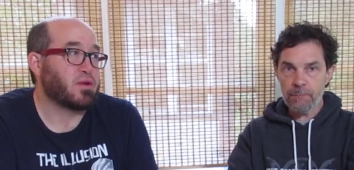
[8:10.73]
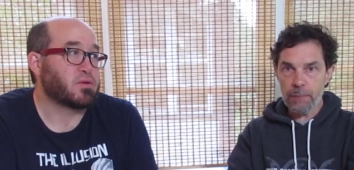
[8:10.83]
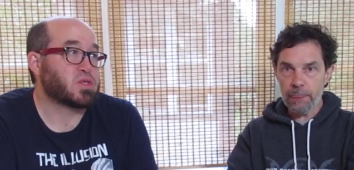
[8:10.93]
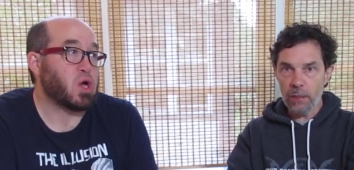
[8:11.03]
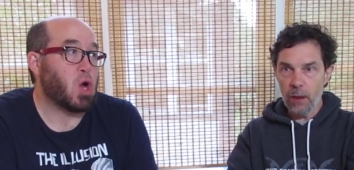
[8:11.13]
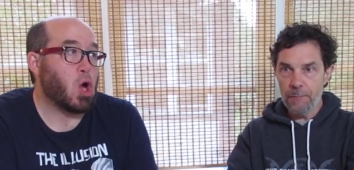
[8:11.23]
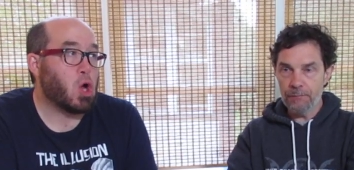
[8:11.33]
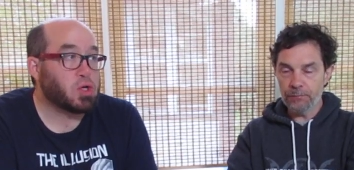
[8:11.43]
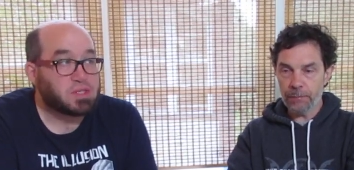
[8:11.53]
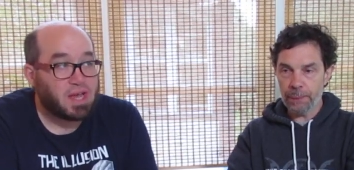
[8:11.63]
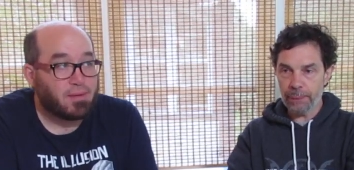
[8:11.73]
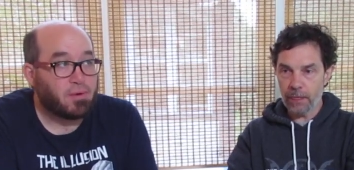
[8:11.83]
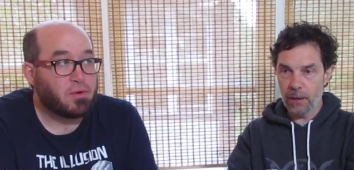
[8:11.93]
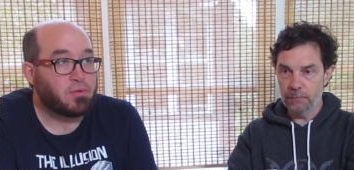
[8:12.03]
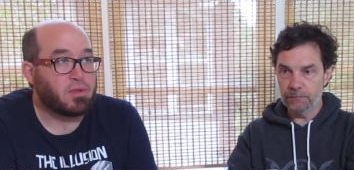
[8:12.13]
Speaker 1: but it was all
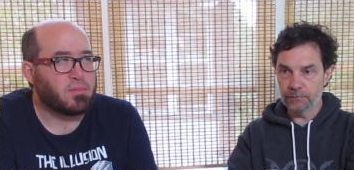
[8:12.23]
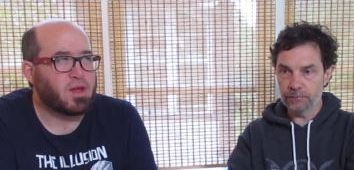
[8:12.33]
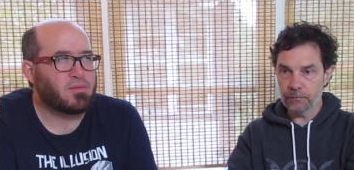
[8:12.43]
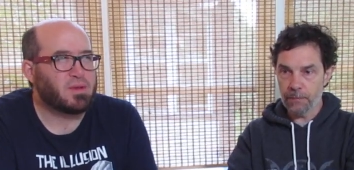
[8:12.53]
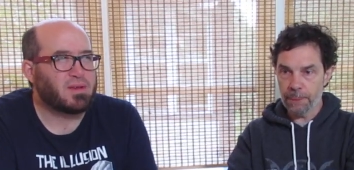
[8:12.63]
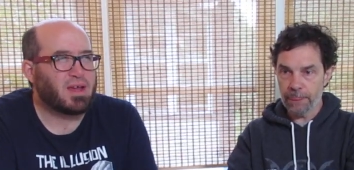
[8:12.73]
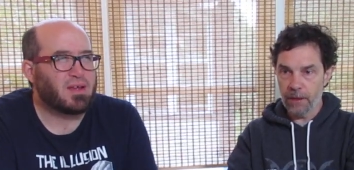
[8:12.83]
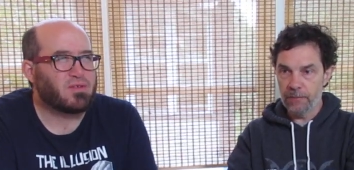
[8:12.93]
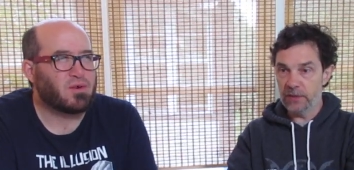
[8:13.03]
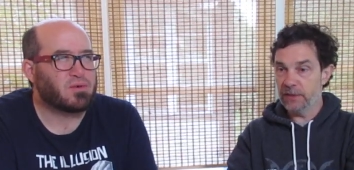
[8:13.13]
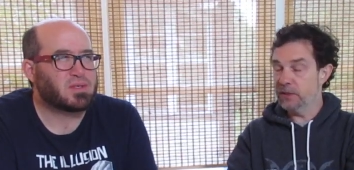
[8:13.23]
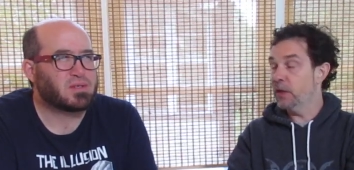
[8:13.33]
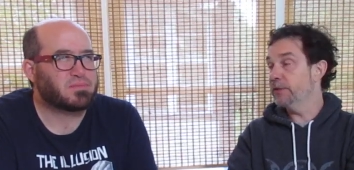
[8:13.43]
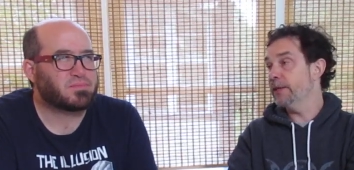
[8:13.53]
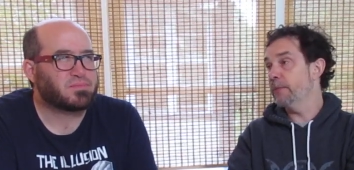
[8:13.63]
Sabro. That might have been dad jokes. This is
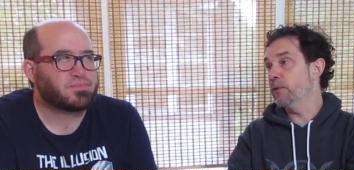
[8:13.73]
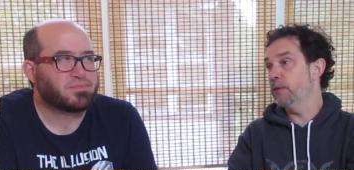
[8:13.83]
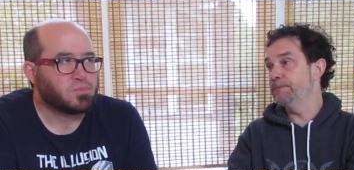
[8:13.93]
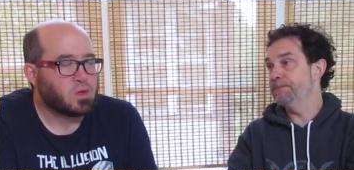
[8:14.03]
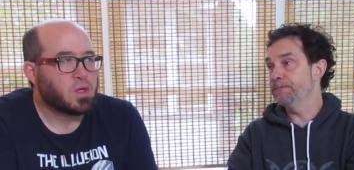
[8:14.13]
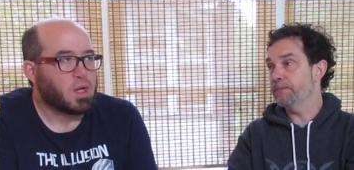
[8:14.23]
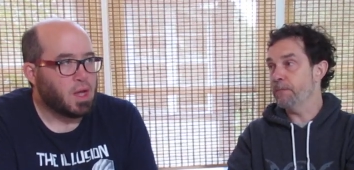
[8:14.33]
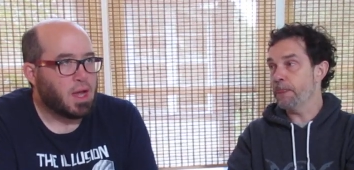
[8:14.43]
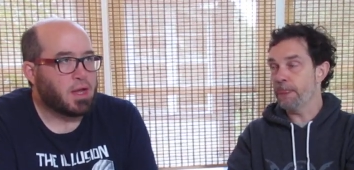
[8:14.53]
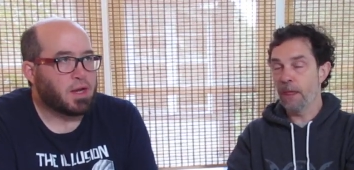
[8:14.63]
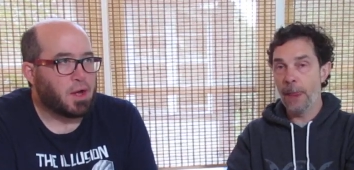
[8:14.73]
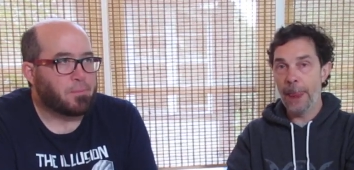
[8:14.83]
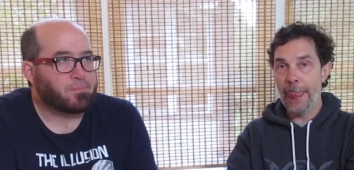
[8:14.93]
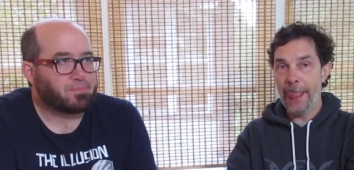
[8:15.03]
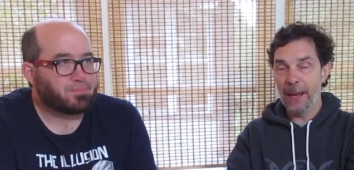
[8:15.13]
all Sabro. And
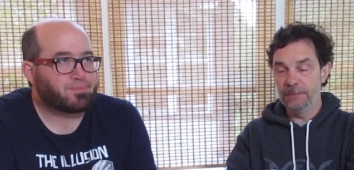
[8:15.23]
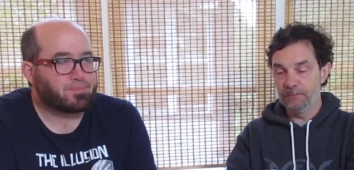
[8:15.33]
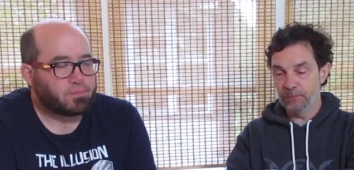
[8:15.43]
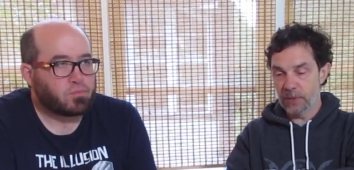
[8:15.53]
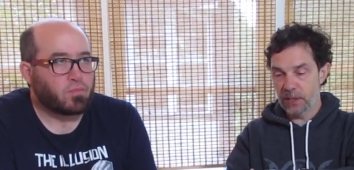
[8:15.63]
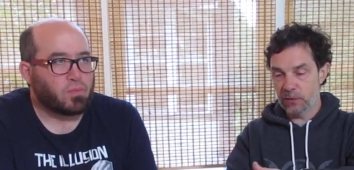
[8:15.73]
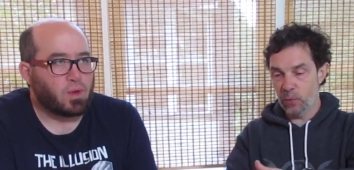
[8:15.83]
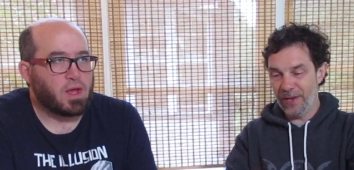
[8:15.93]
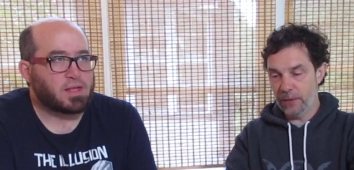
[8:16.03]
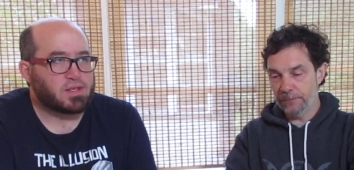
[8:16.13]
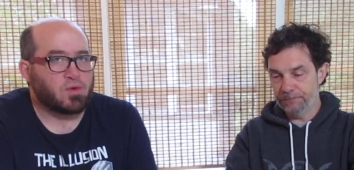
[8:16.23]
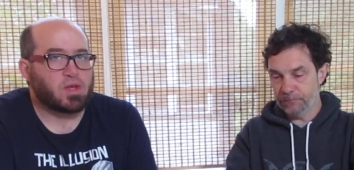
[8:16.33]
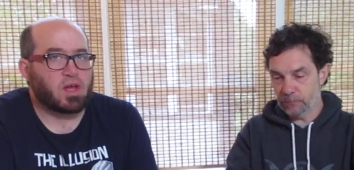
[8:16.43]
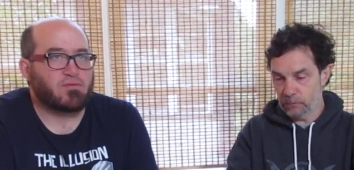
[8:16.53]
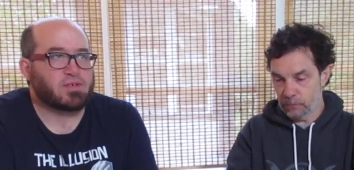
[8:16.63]
um, yes, we it's
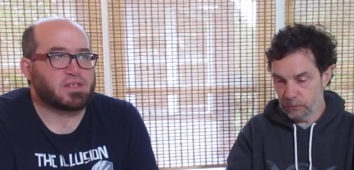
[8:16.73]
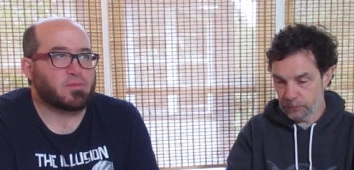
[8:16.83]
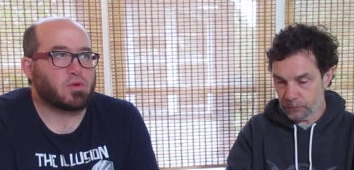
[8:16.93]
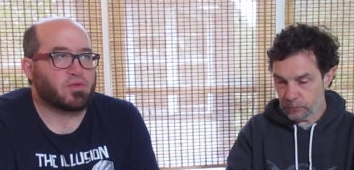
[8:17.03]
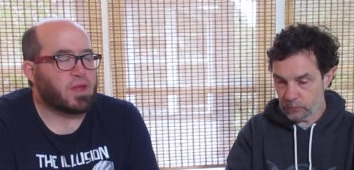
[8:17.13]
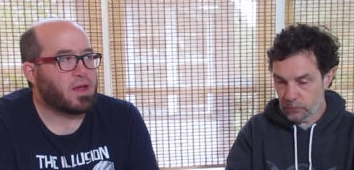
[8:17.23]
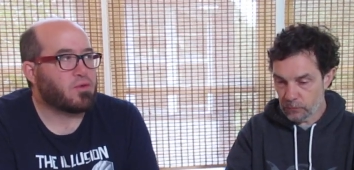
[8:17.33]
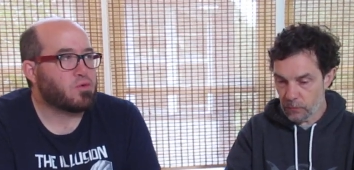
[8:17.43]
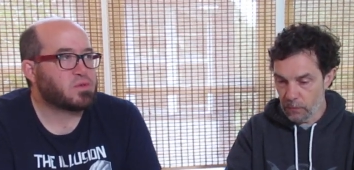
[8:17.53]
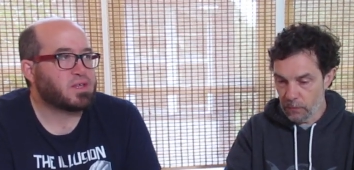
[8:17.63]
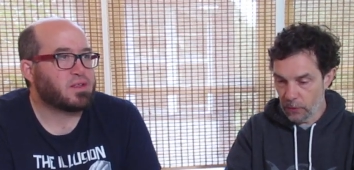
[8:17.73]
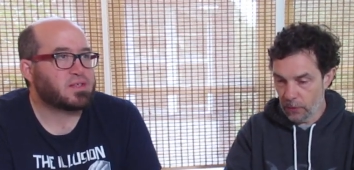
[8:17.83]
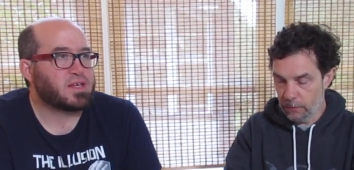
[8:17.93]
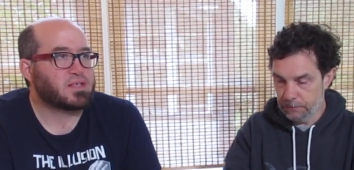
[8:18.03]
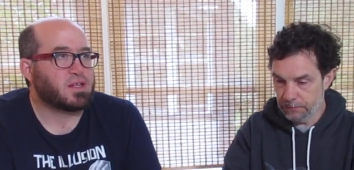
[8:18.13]
doing kind of a similar thing. I would almost say
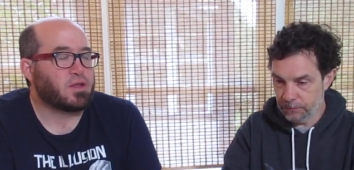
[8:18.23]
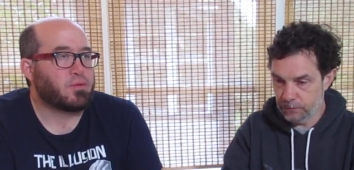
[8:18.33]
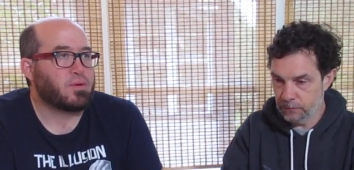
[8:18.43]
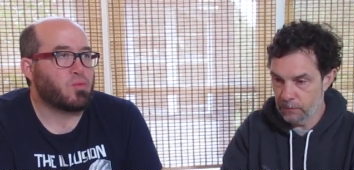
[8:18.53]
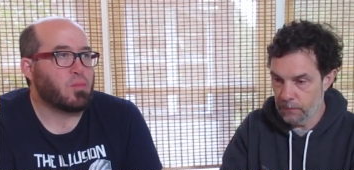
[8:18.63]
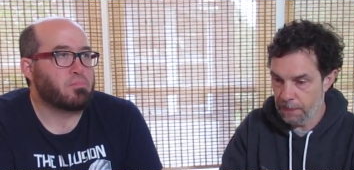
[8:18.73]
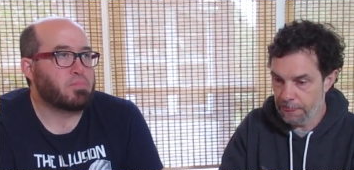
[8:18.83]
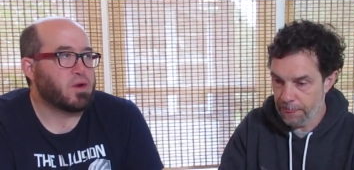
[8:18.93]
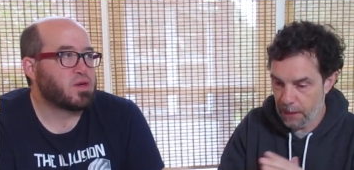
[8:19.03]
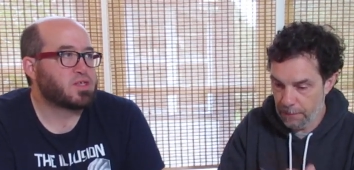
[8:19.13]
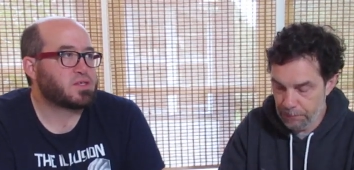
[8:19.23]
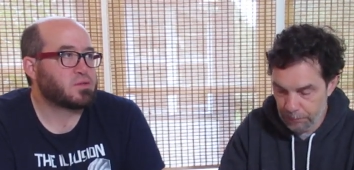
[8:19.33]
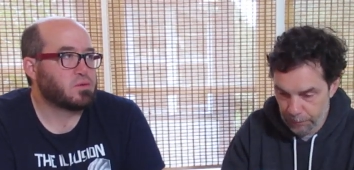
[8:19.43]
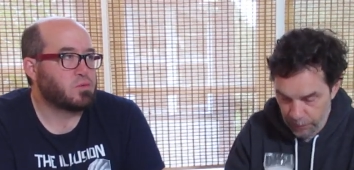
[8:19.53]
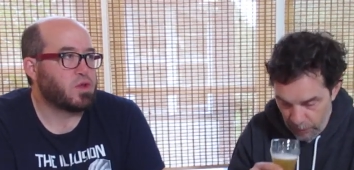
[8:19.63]
this has a little bit more bitterness,
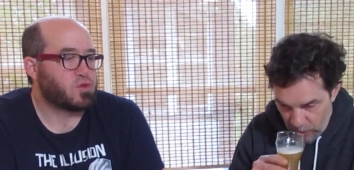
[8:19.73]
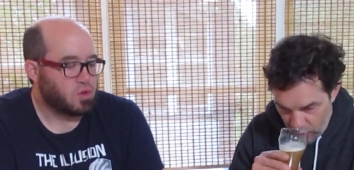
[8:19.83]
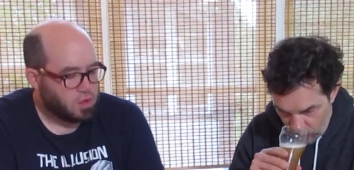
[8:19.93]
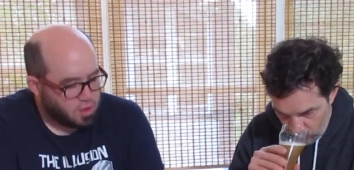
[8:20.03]
which